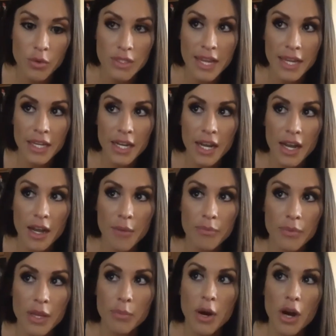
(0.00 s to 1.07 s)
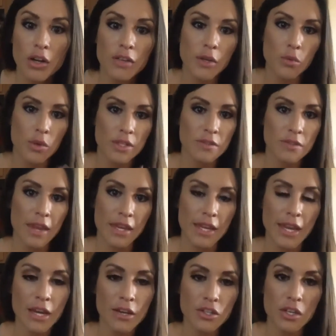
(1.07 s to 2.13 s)
like um, part of it was
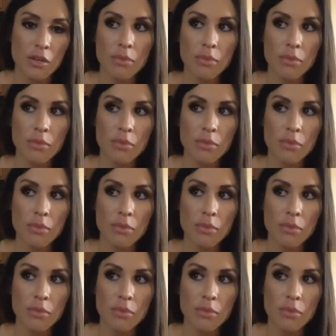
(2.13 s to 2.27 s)
vacation.